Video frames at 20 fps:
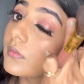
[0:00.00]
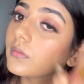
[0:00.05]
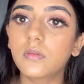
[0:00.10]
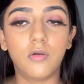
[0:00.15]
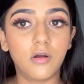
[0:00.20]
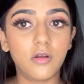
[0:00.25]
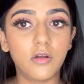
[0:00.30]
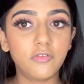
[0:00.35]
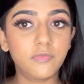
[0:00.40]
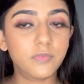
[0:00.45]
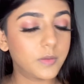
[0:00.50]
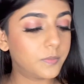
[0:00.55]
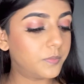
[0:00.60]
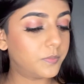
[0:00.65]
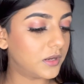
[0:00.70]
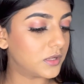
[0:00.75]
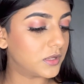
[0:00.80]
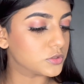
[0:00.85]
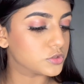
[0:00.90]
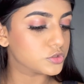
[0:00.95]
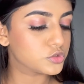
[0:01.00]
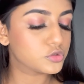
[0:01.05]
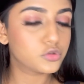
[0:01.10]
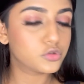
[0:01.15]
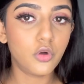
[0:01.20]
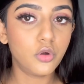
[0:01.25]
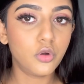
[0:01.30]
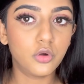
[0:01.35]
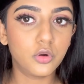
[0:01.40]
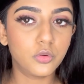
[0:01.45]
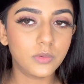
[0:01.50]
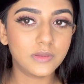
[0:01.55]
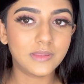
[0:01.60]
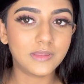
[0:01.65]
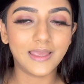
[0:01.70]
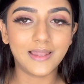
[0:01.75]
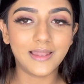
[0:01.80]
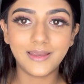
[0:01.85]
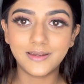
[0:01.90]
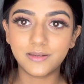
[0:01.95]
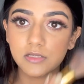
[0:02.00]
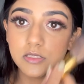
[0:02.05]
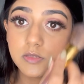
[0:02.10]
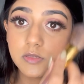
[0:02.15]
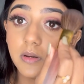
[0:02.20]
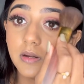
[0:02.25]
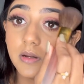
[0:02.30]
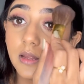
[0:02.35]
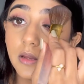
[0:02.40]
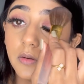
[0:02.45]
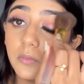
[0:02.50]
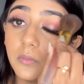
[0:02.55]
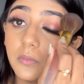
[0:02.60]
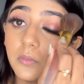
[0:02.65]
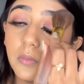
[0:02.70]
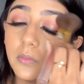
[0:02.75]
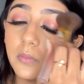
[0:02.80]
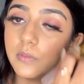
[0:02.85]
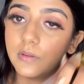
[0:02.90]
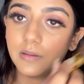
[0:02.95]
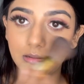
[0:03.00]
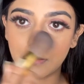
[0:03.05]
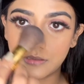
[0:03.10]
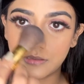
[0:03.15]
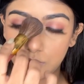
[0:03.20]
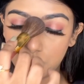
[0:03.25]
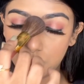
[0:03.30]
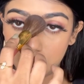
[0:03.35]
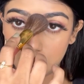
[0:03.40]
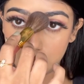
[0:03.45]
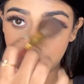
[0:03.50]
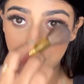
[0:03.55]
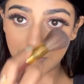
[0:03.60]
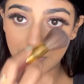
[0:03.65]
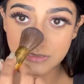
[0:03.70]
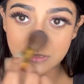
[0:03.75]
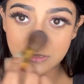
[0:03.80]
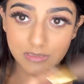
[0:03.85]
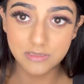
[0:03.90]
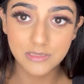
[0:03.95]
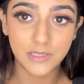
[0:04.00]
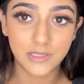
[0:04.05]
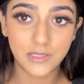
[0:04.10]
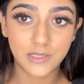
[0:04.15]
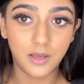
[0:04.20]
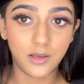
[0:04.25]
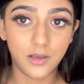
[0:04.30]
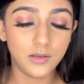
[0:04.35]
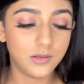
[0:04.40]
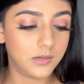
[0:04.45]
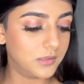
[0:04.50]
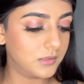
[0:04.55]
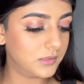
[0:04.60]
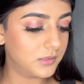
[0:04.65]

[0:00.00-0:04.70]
Those people are so good with highlighters, but I don't know enak inno adha perusa set agala.